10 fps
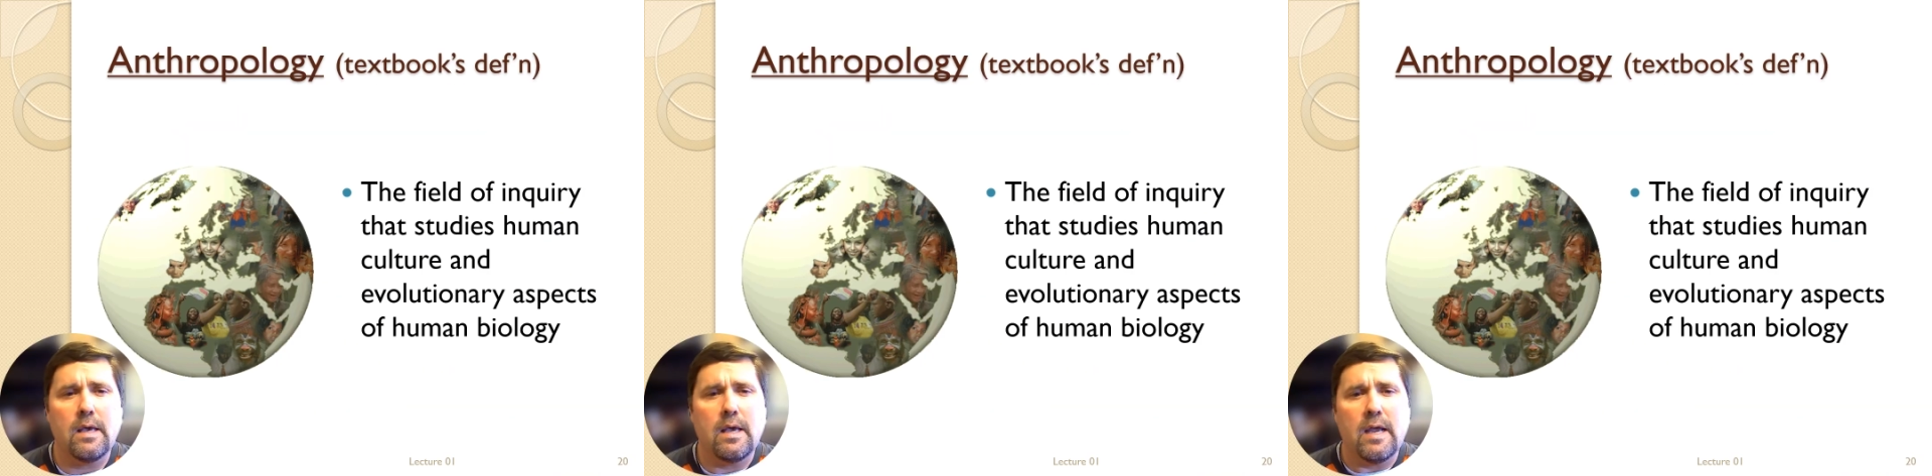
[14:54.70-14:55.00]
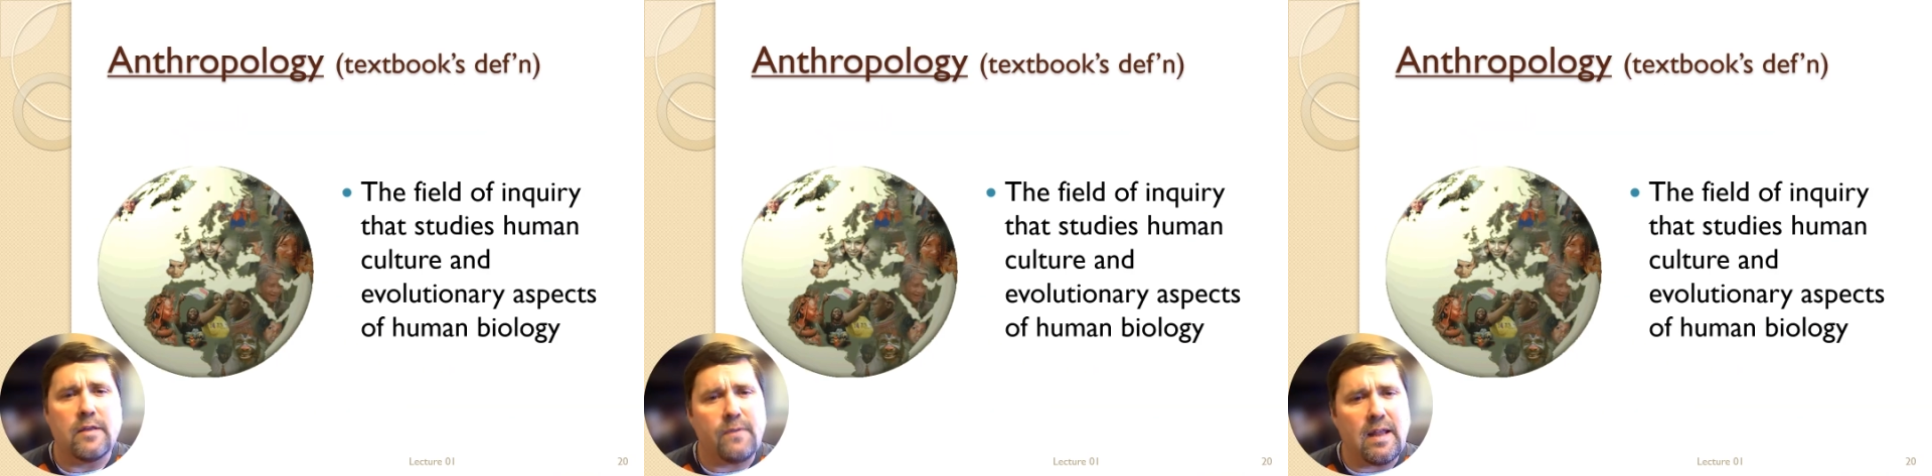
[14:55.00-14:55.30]

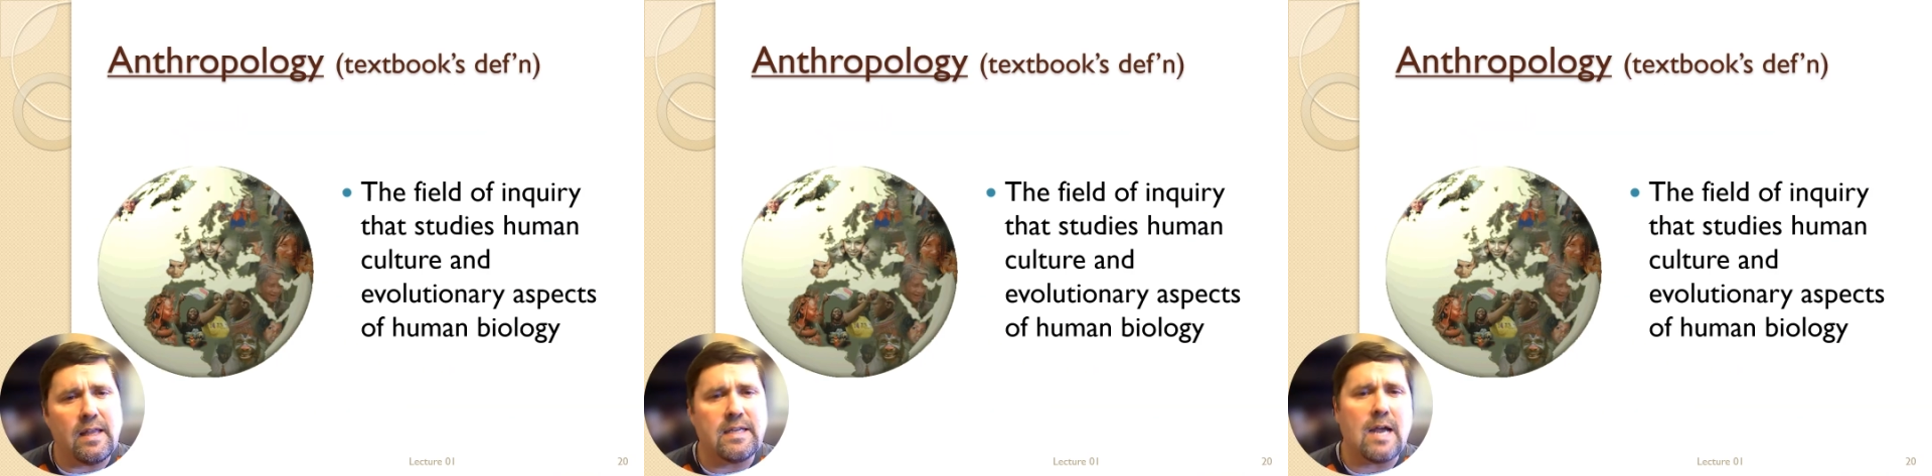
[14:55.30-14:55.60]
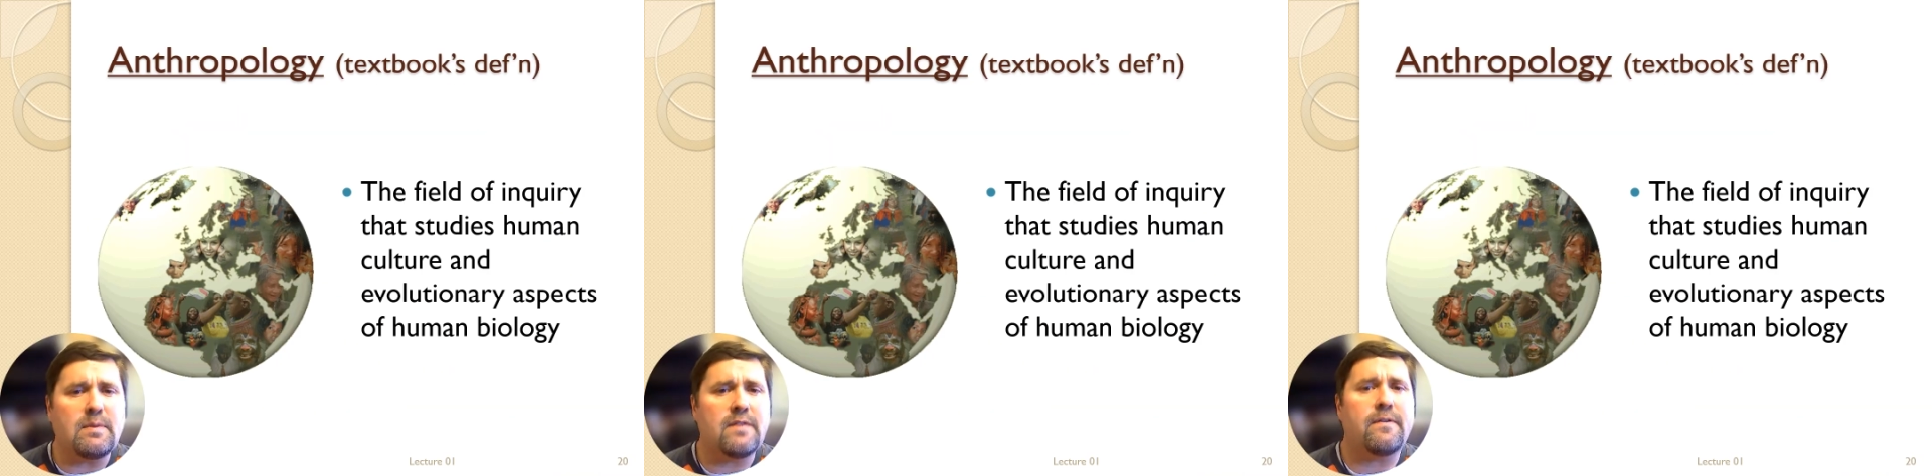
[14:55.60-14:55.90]
It's finally time
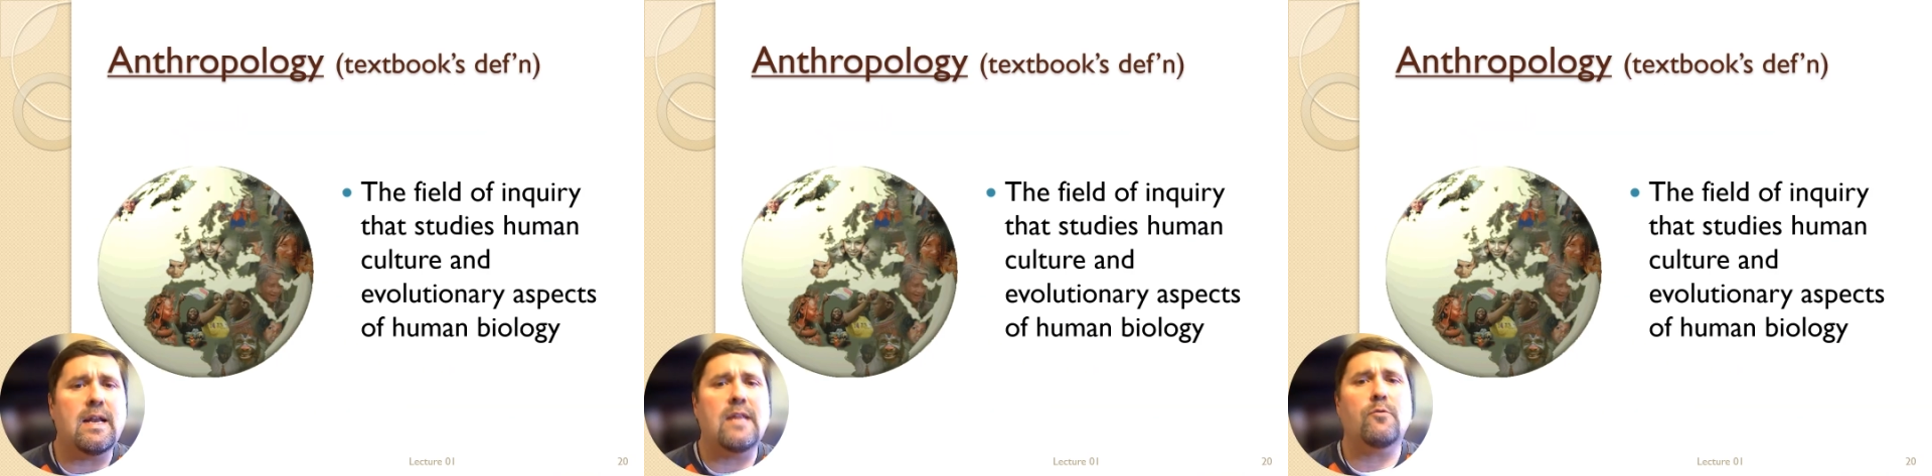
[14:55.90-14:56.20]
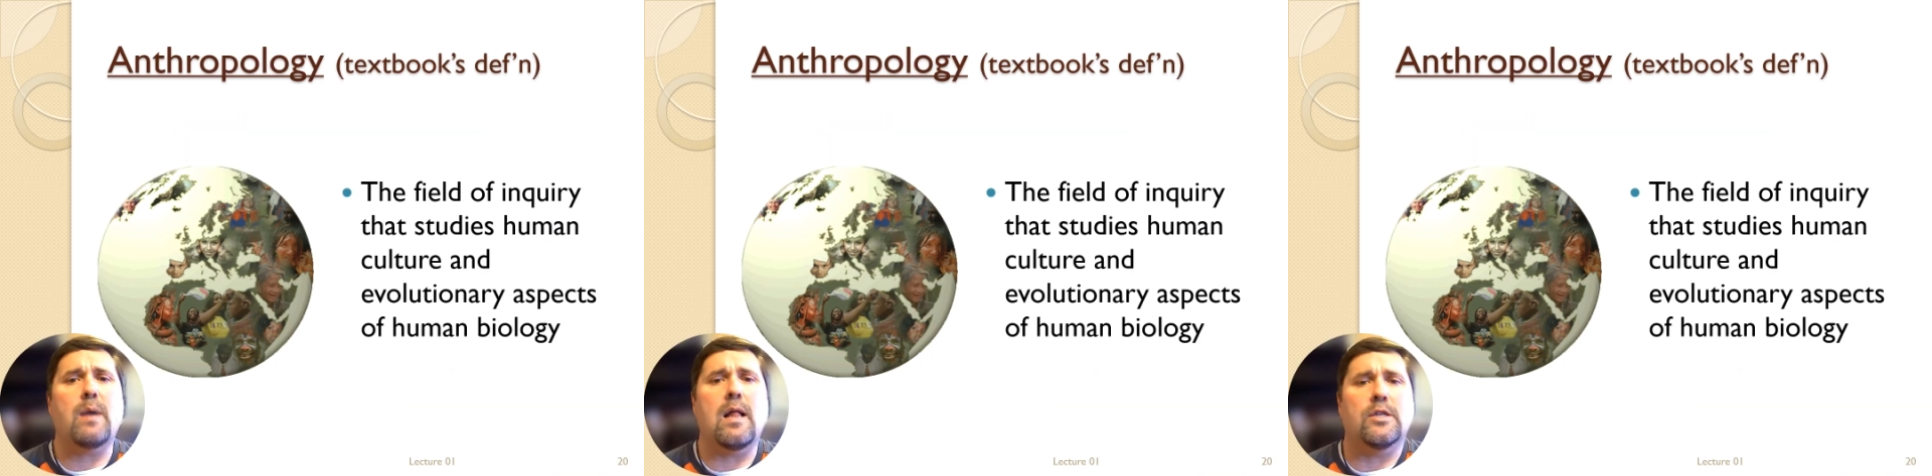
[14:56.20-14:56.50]
to define
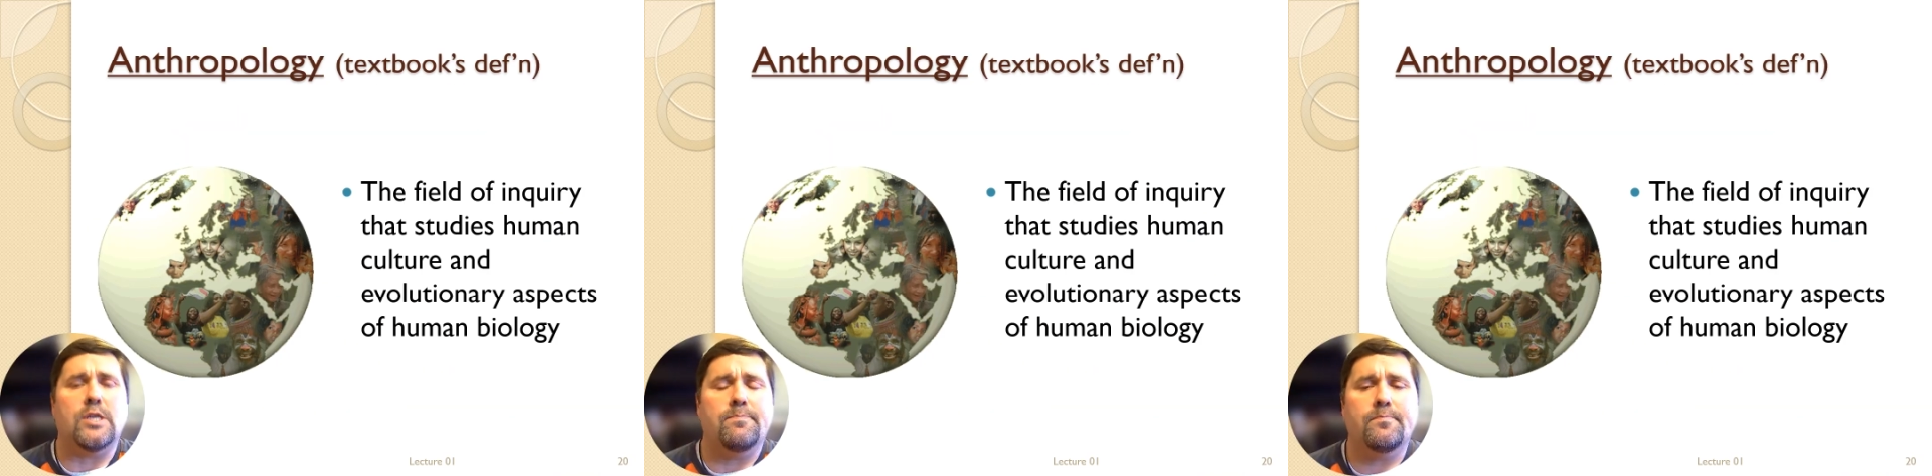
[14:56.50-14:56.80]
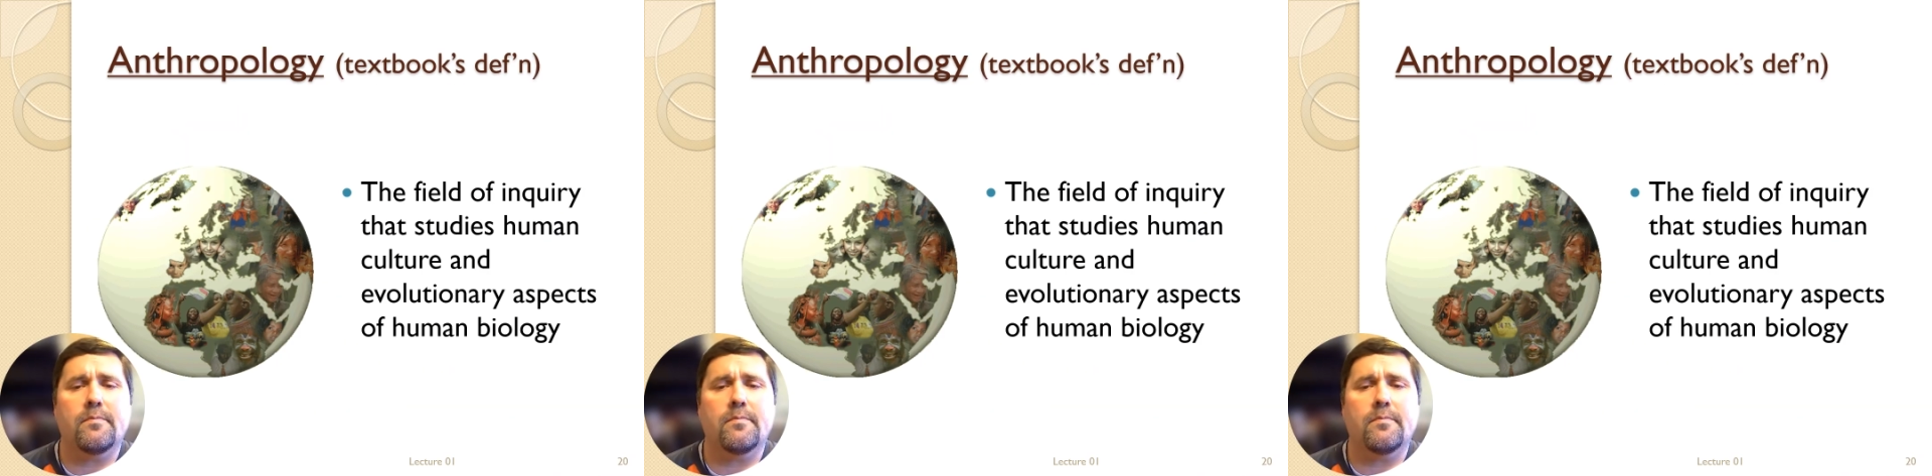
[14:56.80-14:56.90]
anthropology.